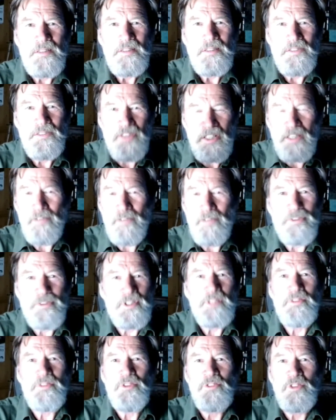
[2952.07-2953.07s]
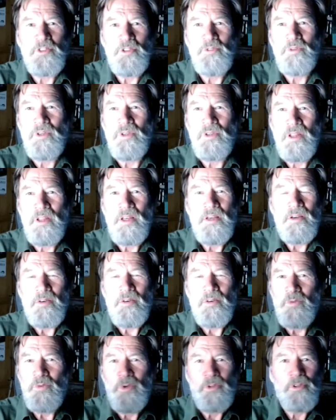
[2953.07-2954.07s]
You're standing in front of a zoo with
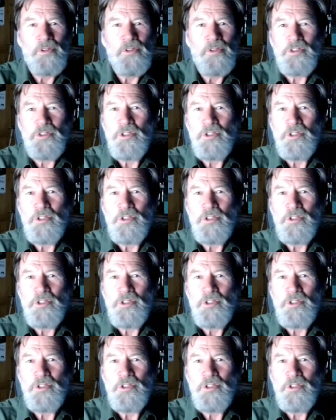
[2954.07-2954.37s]
1 or